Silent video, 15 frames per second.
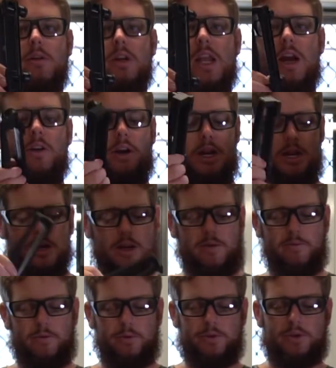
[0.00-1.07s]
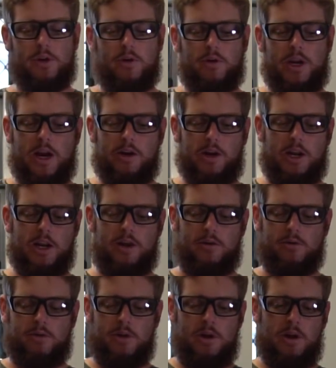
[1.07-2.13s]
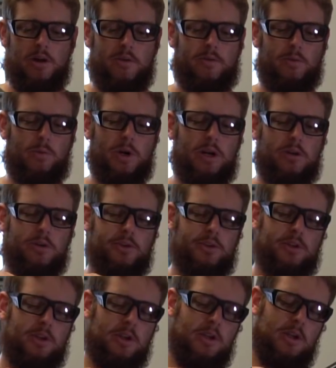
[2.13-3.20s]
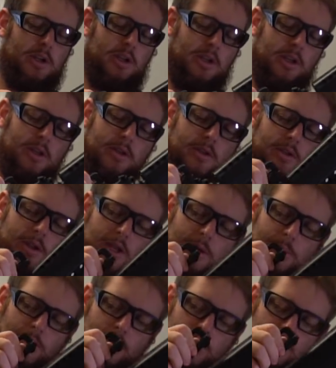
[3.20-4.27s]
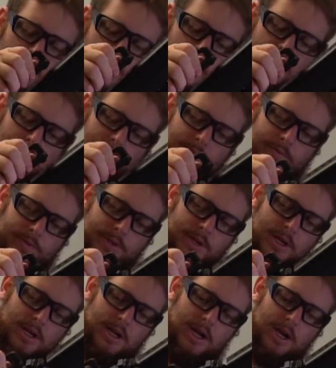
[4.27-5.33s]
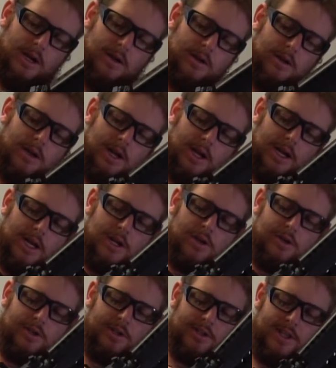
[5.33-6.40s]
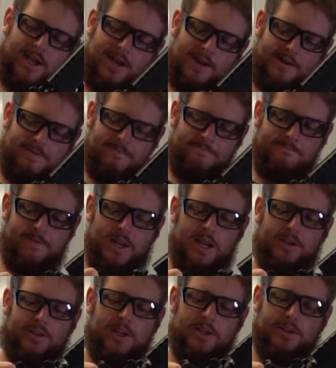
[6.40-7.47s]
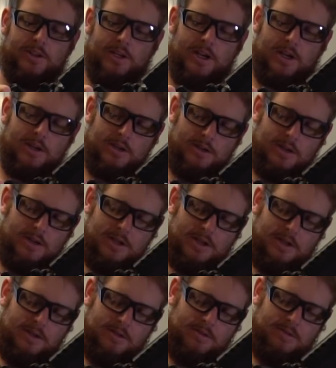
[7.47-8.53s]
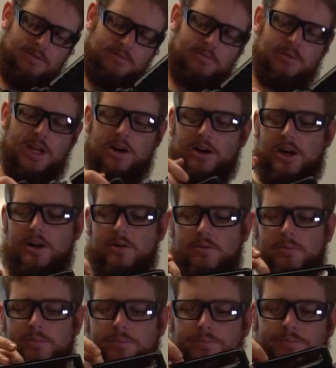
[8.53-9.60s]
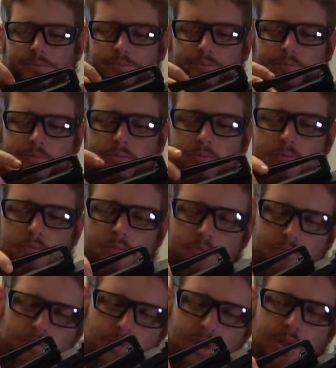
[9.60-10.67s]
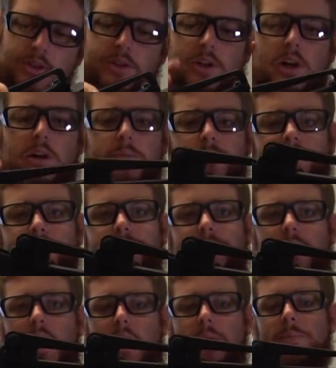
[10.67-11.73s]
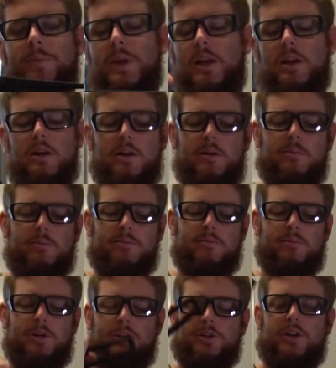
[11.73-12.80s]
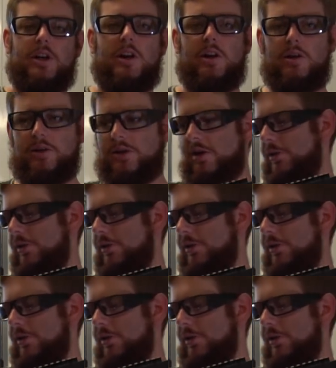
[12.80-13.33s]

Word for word: carry hand, M4 style carry handle for Wells. He put it on there and he uses that as his uh, carry handle. So, yeah. Personally, I don't like